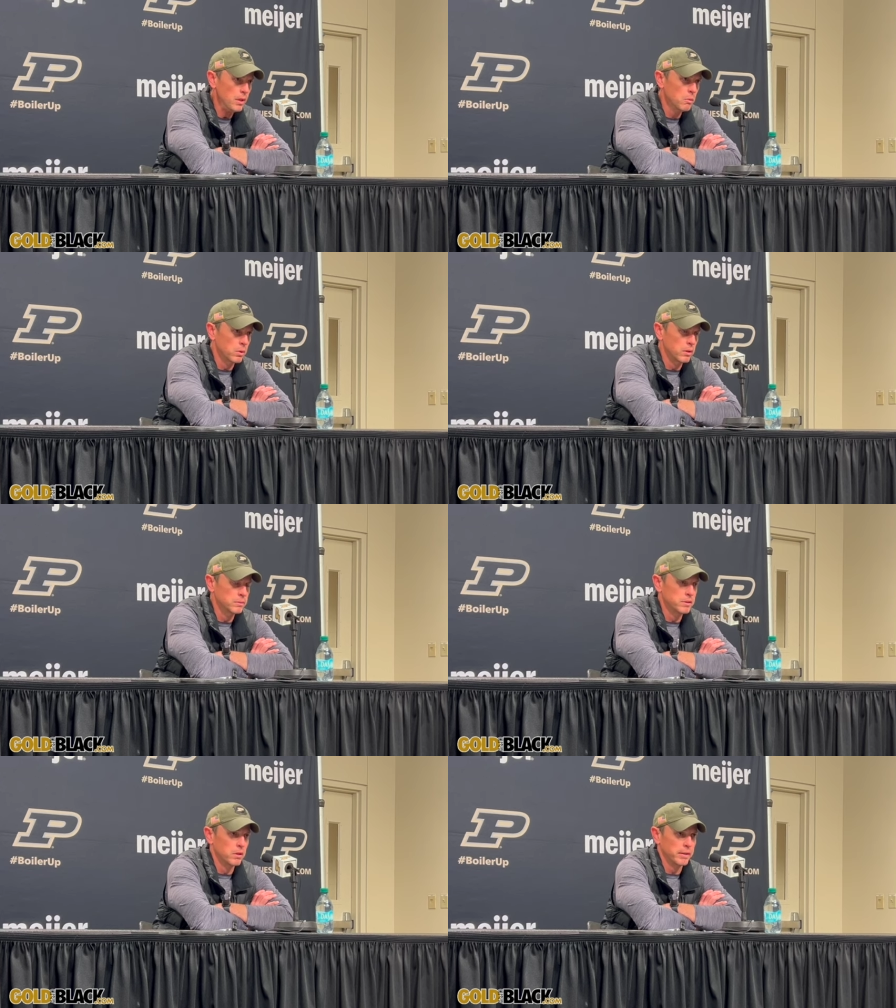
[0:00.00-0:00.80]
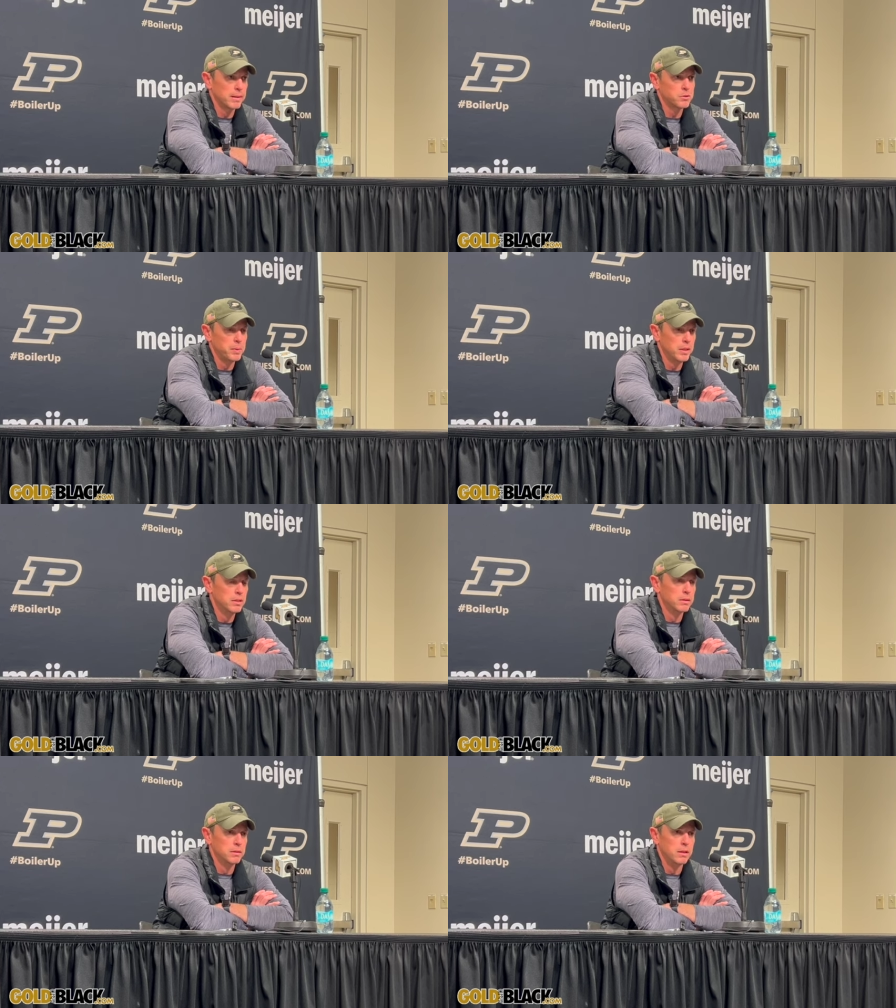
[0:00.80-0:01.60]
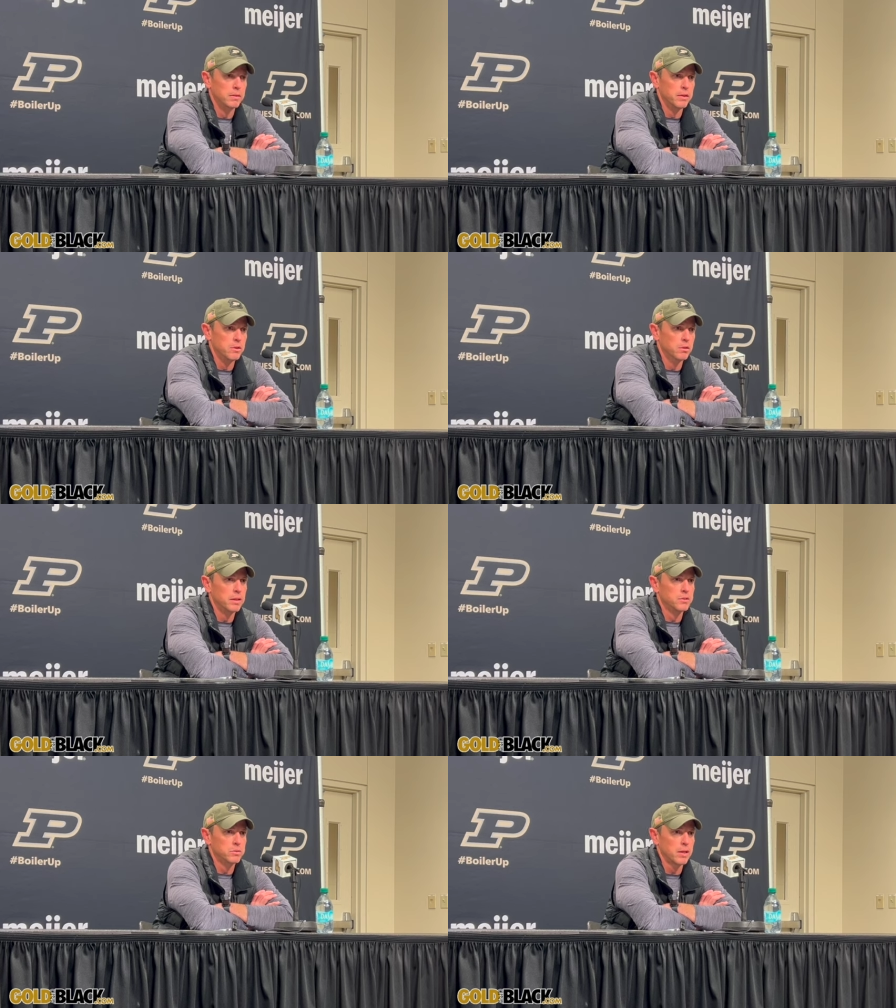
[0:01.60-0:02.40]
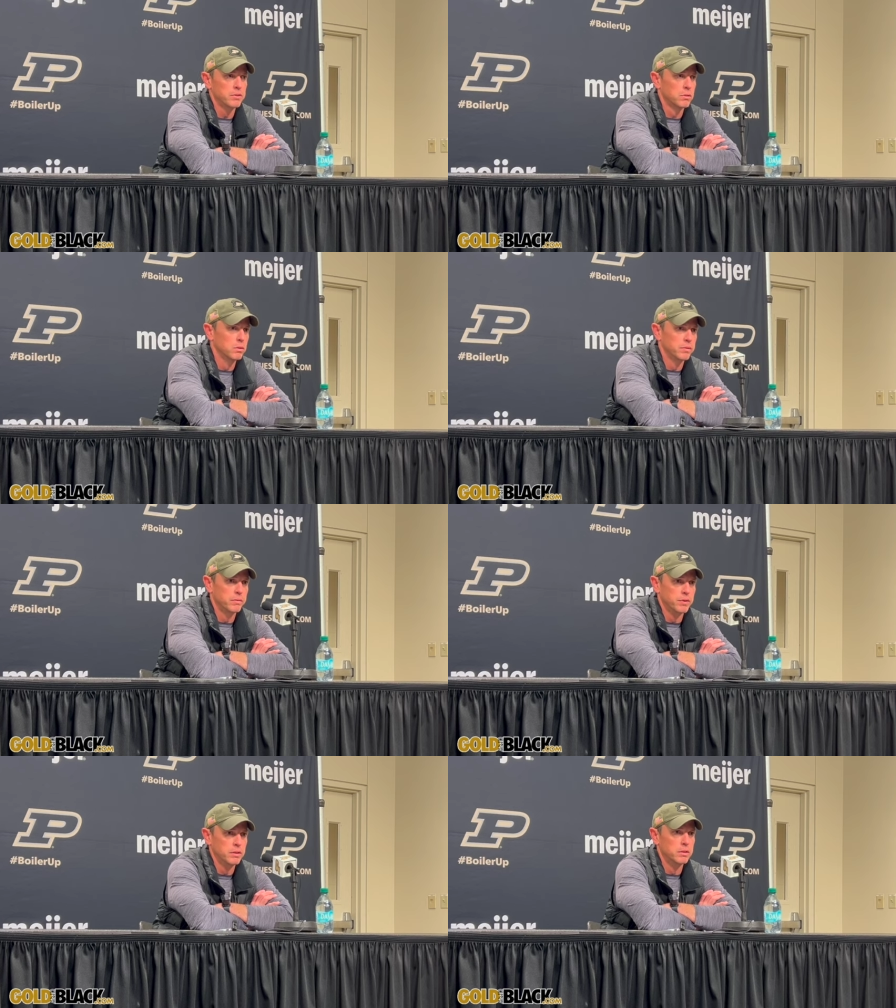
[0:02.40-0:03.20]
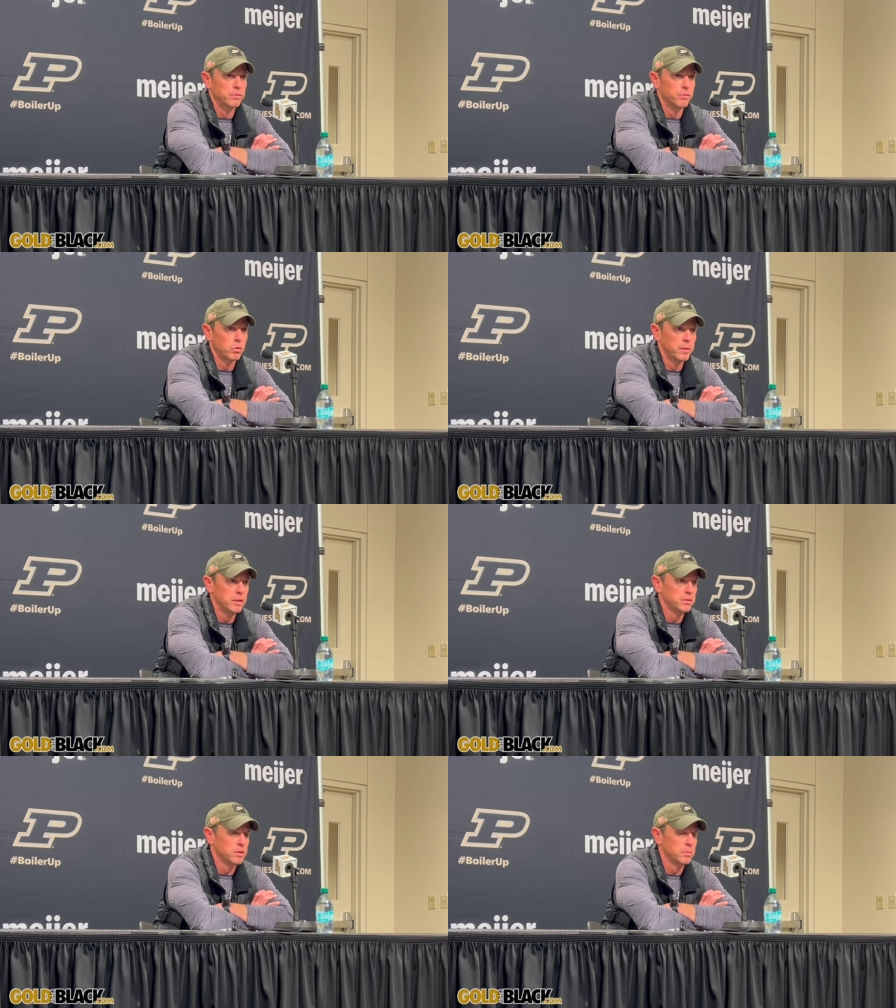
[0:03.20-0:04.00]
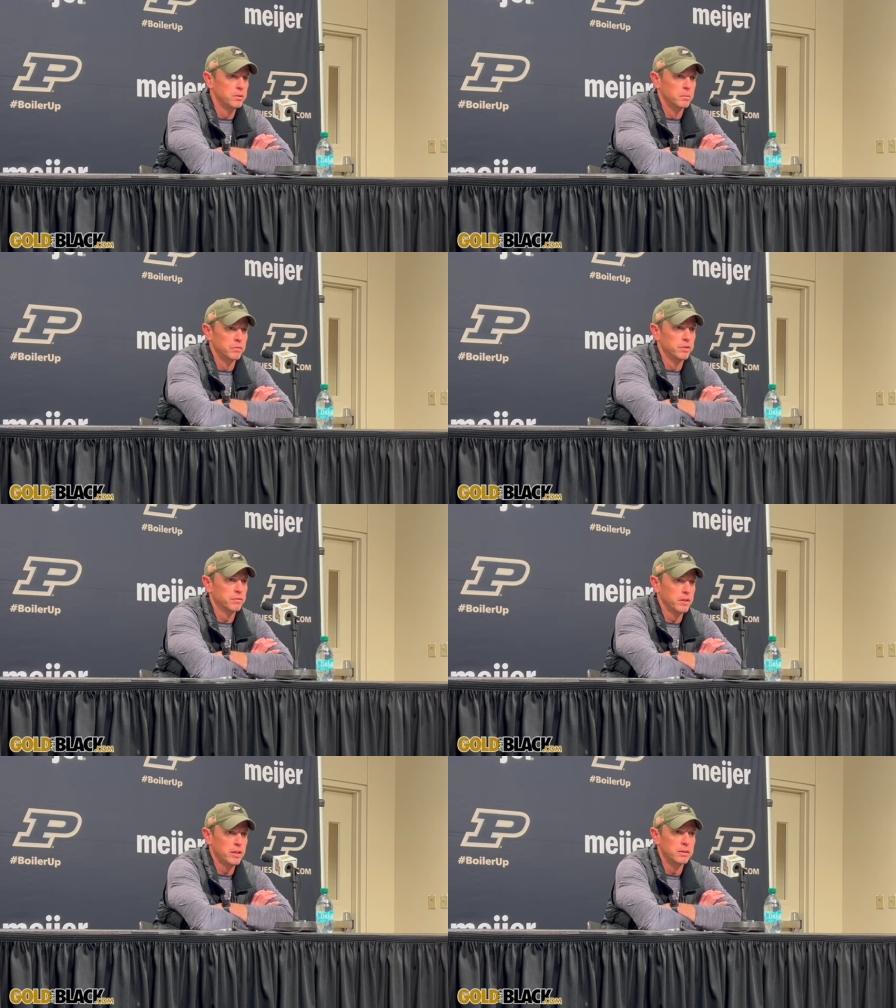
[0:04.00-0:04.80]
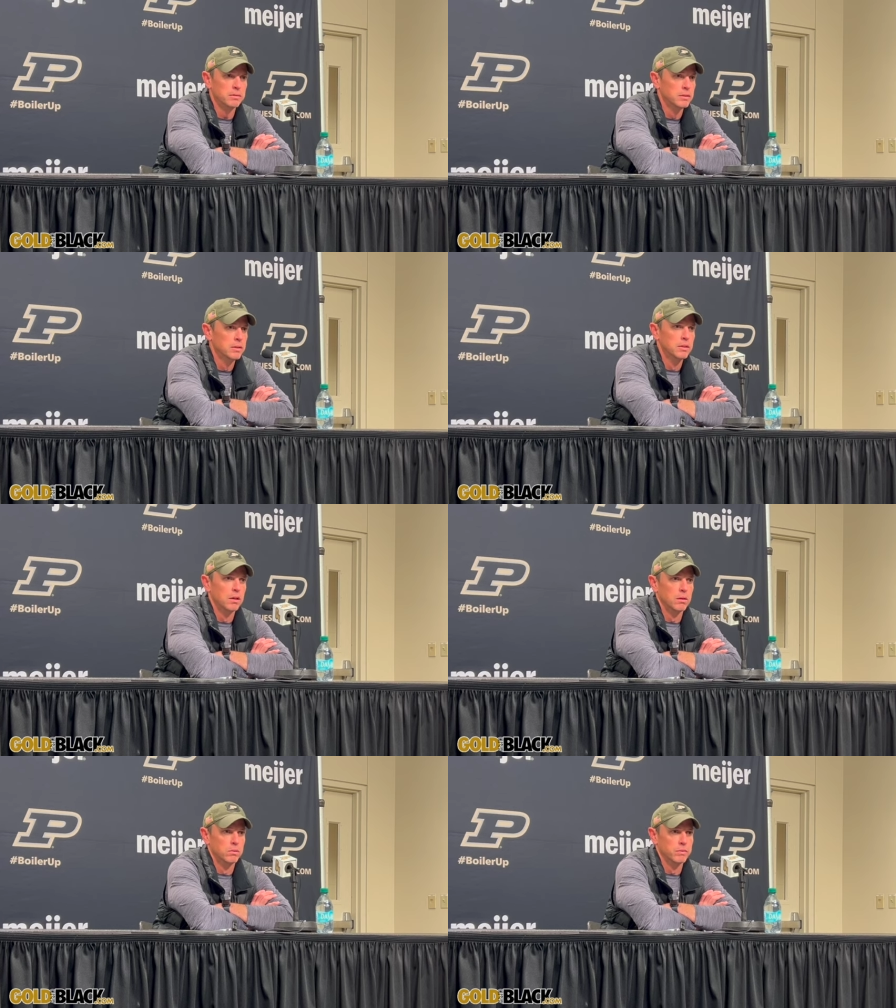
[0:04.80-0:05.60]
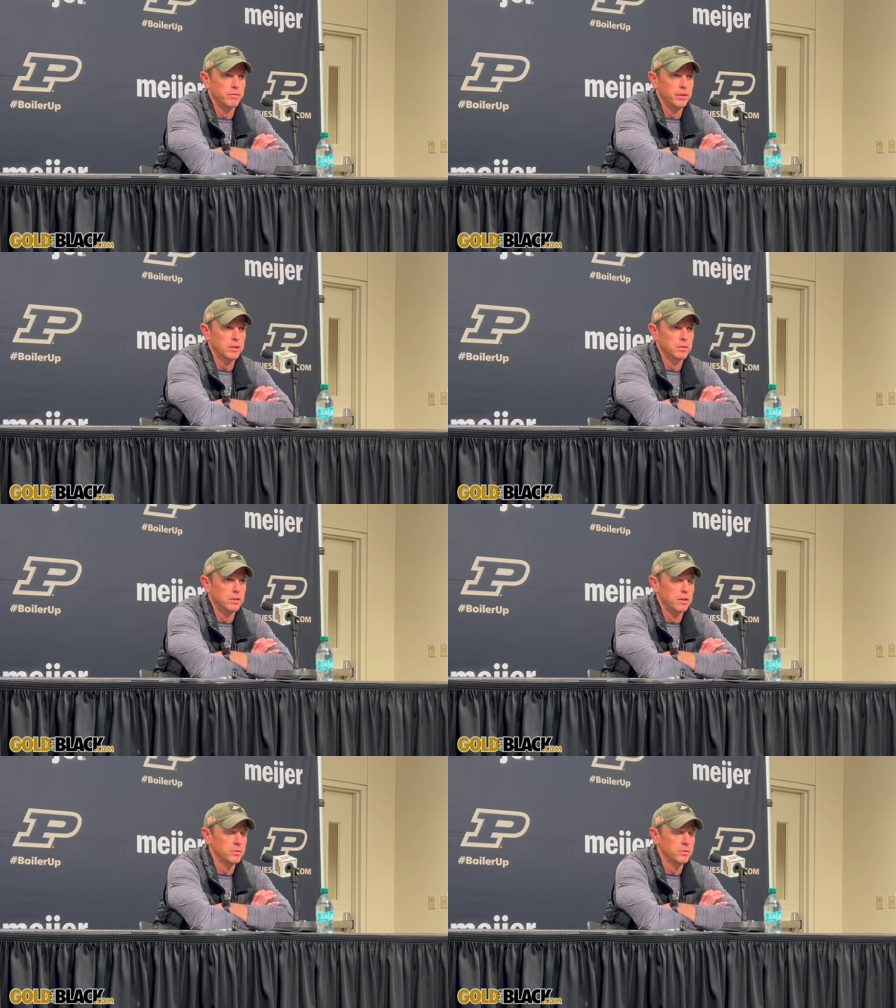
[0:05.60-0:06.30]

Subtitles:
where they got speed and they utilize those guys all over the field, different formations. They put number 15 all over the field.